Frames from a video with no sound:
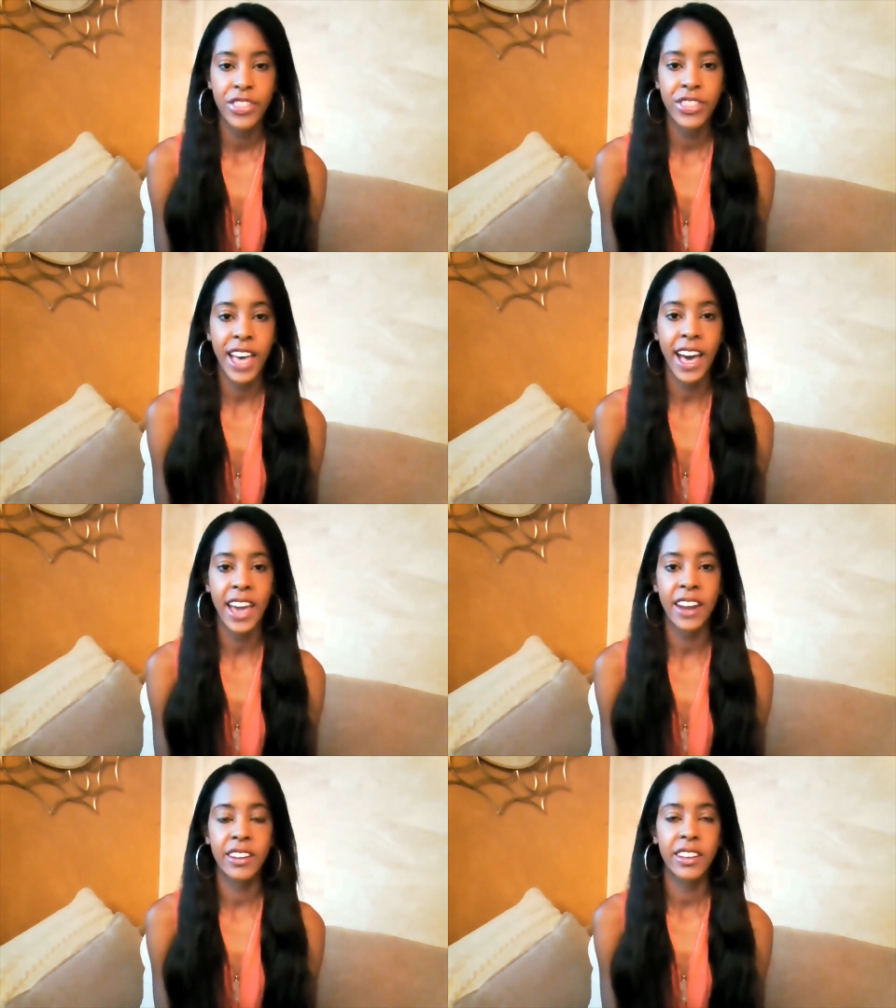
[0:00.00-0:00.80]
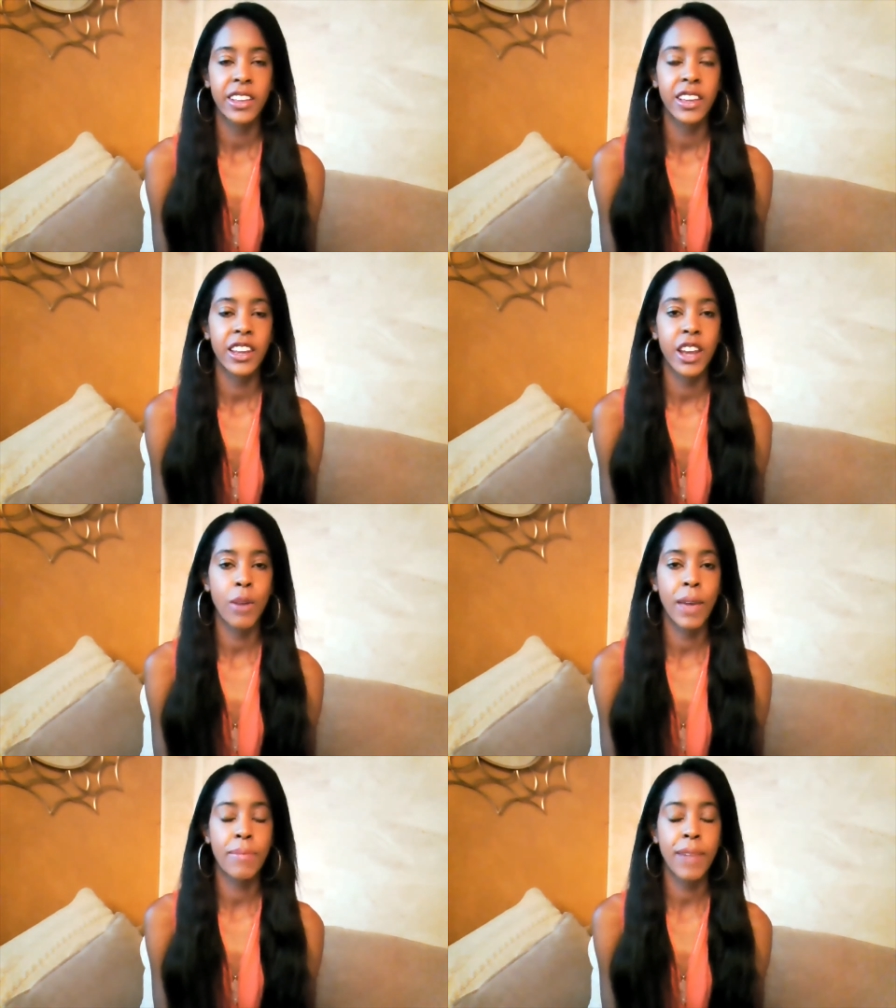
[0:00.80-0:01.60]
that,
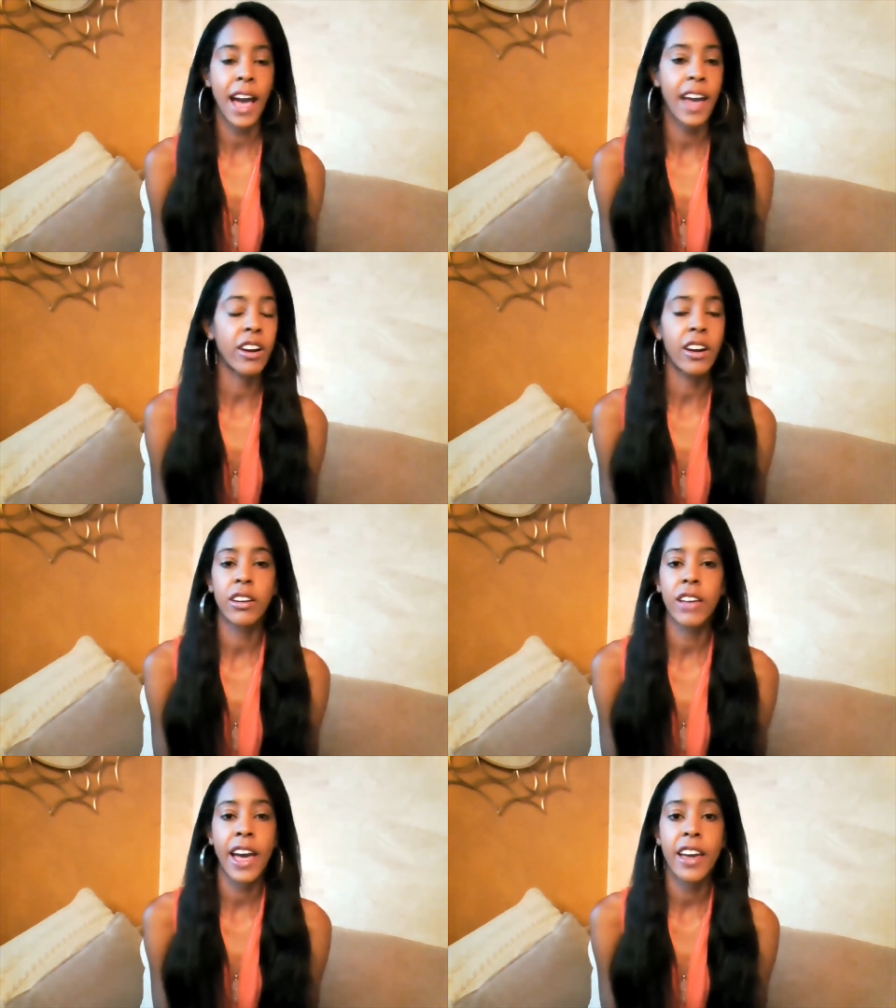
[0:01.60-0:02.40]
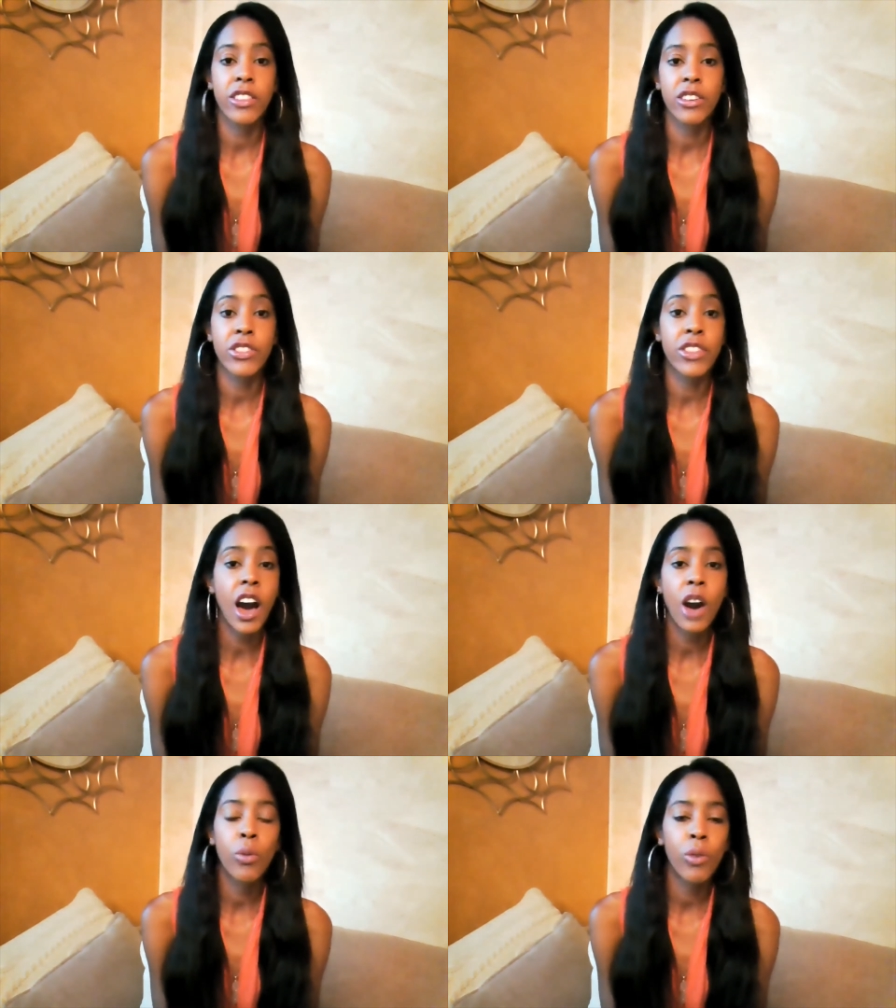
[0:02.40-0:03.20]
maybe I either
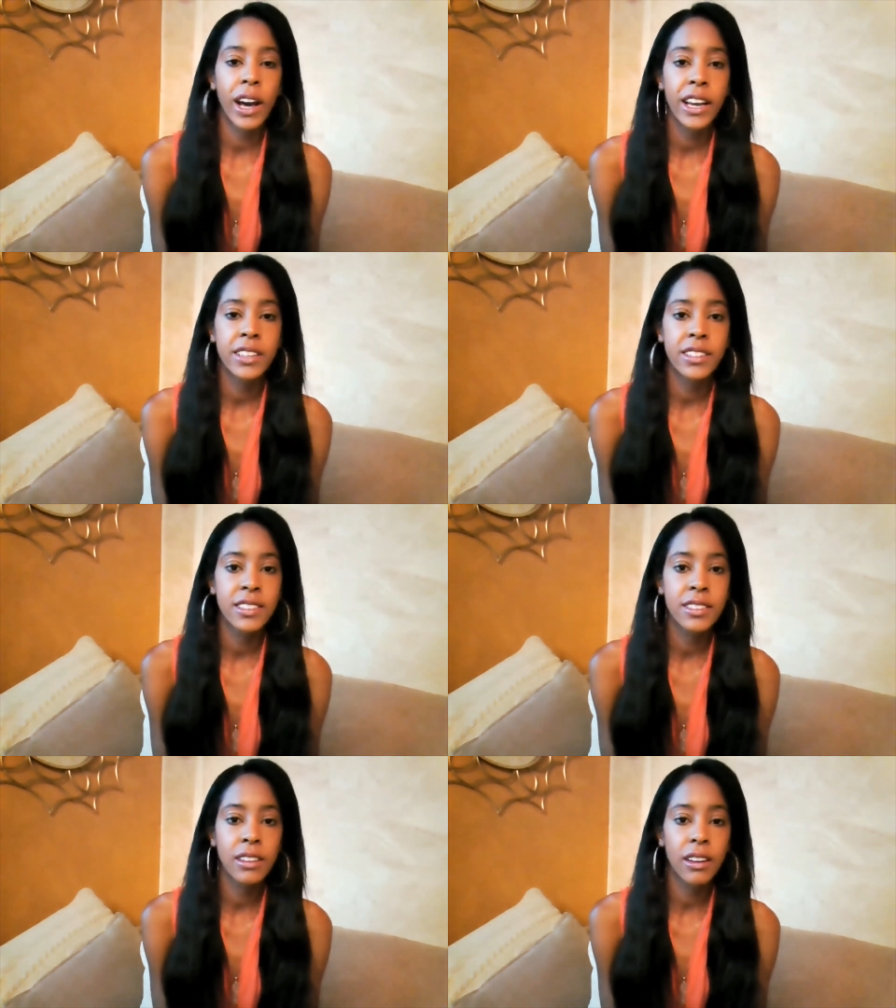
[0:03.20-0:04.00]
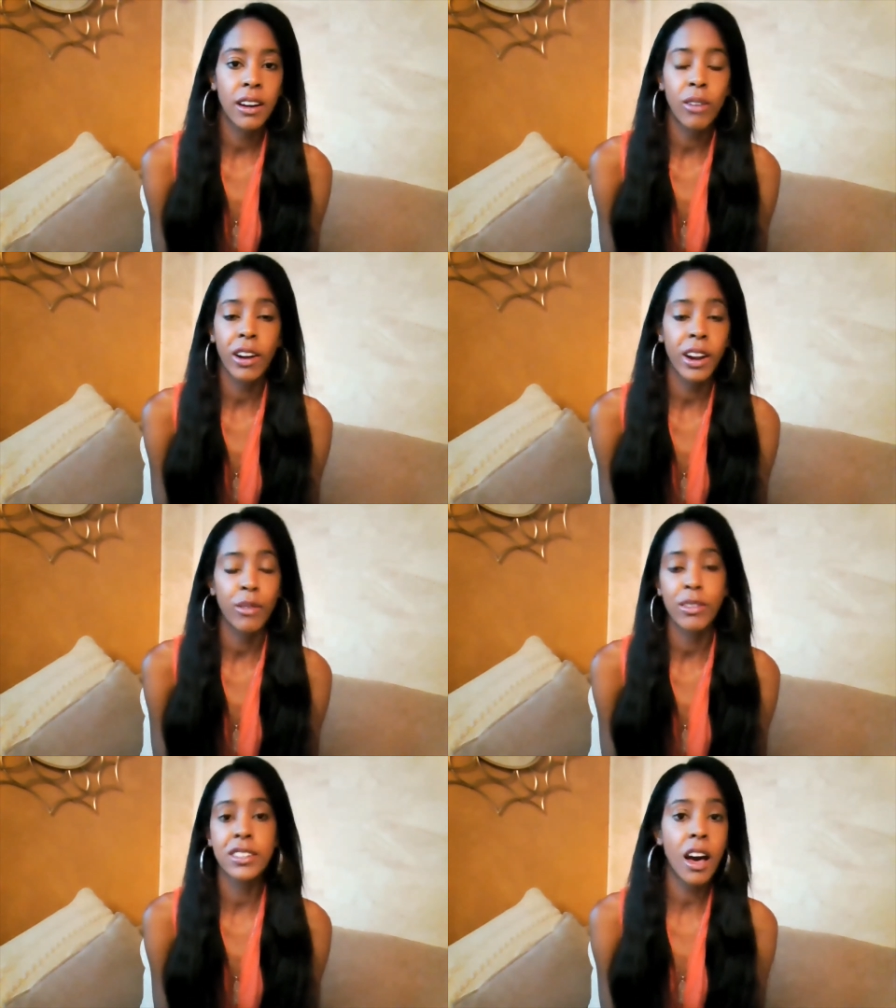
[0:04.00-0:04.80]
thought was
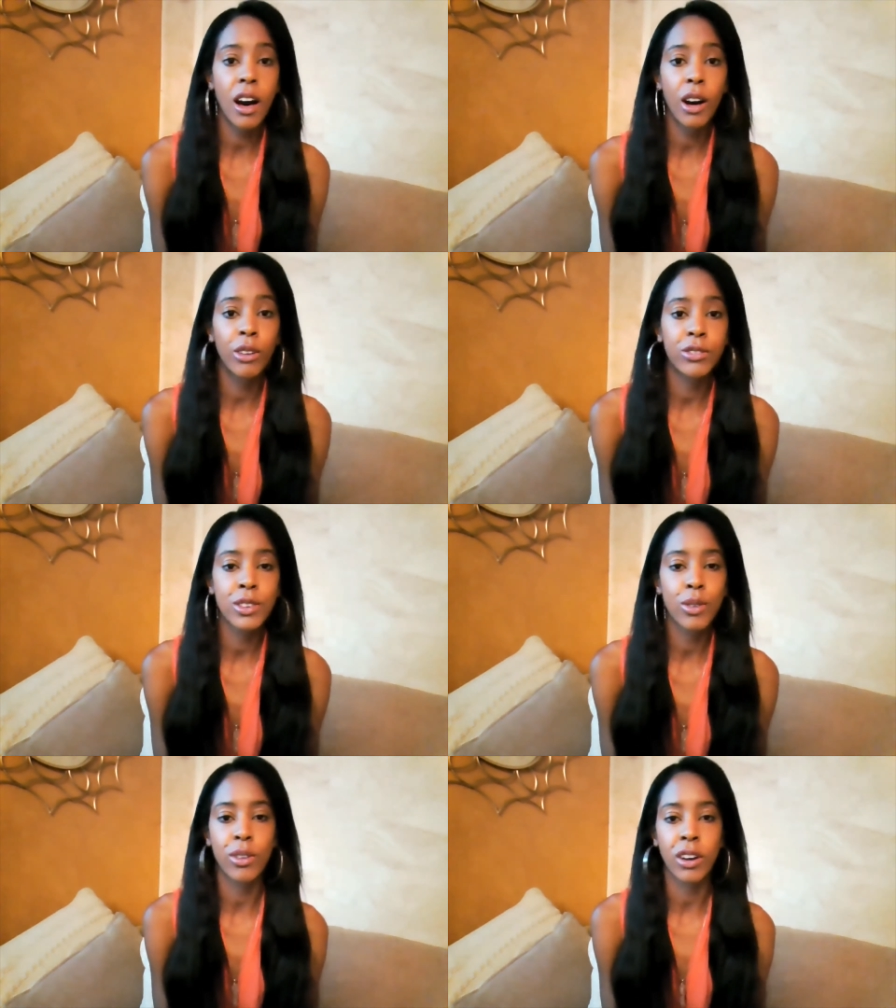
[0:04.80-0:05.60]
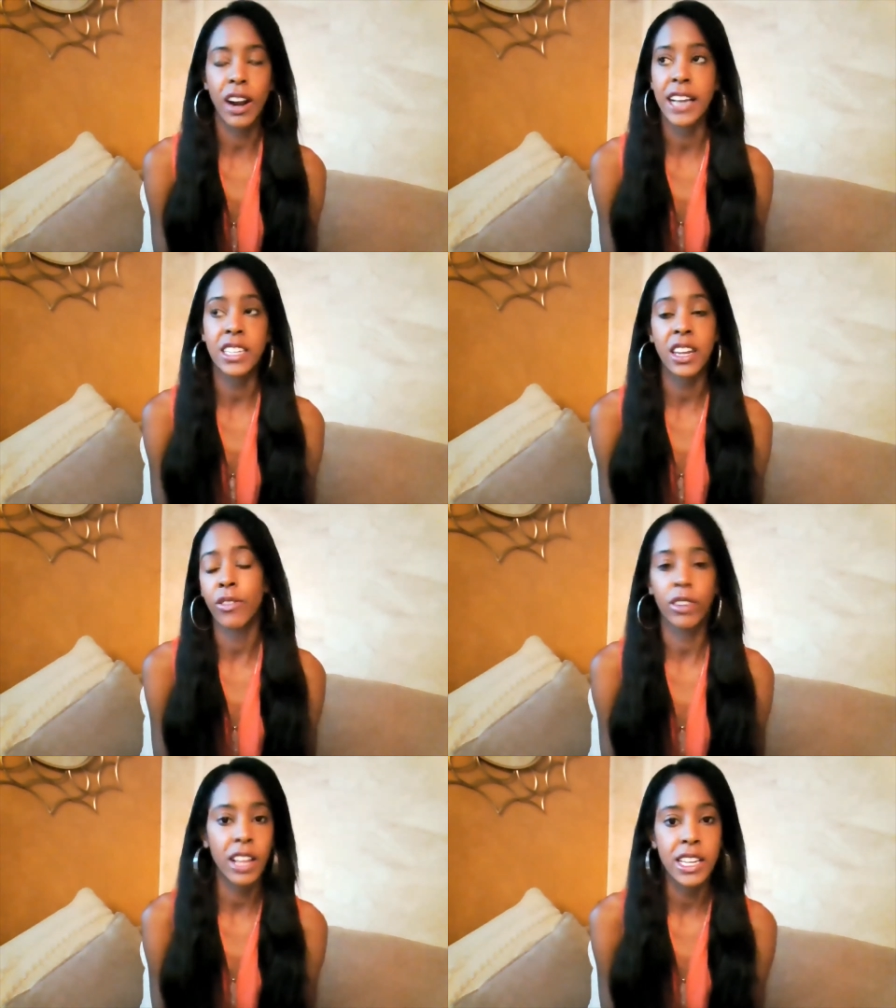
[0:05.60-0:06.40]
already resolved or I didn't
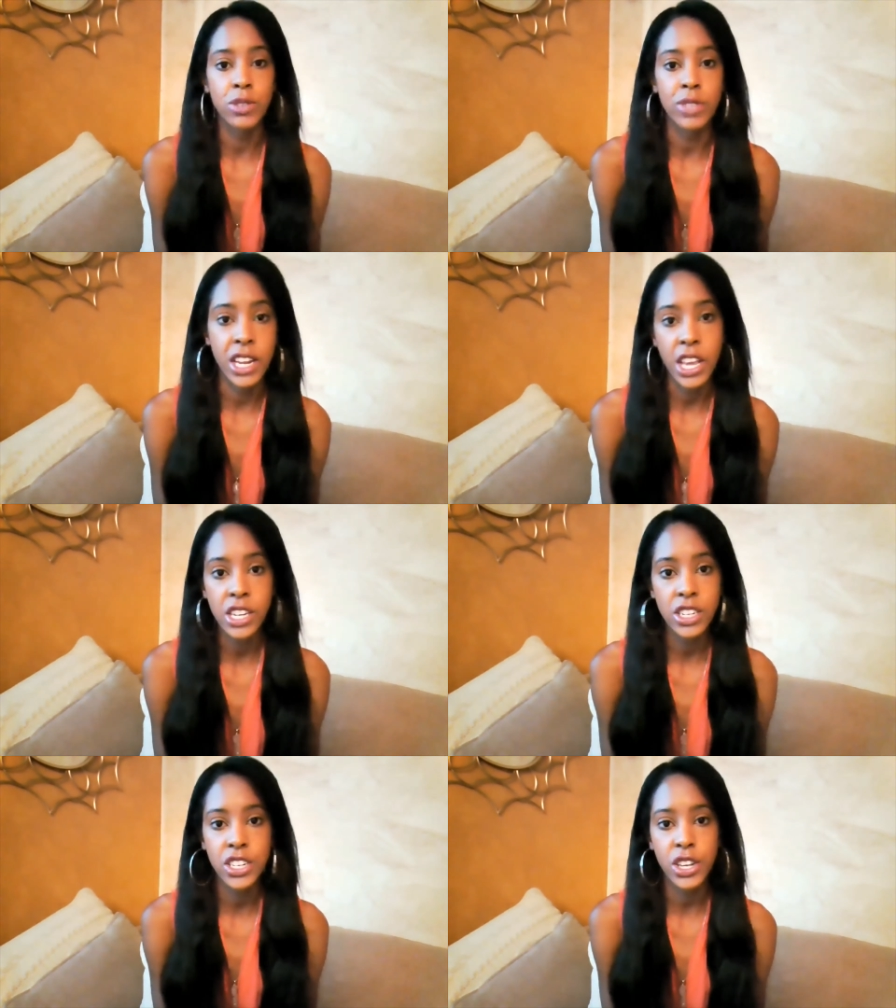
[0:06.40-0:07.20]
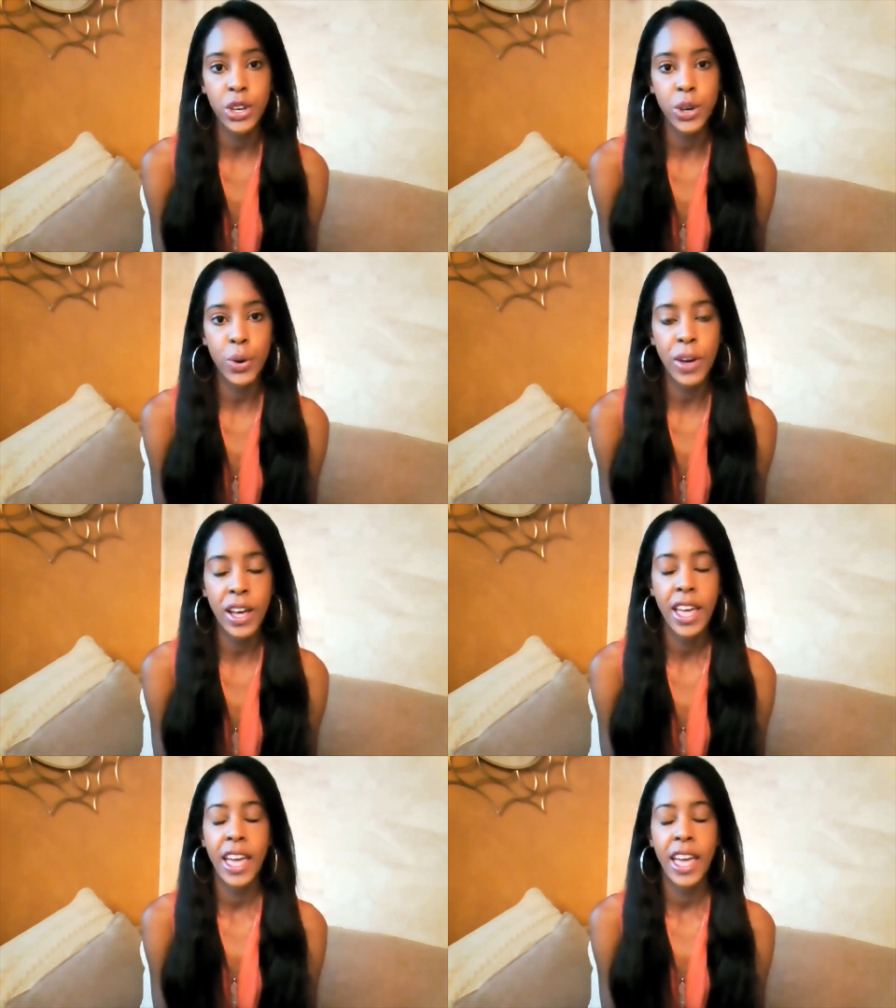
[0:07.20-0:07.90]
even realize was an issue.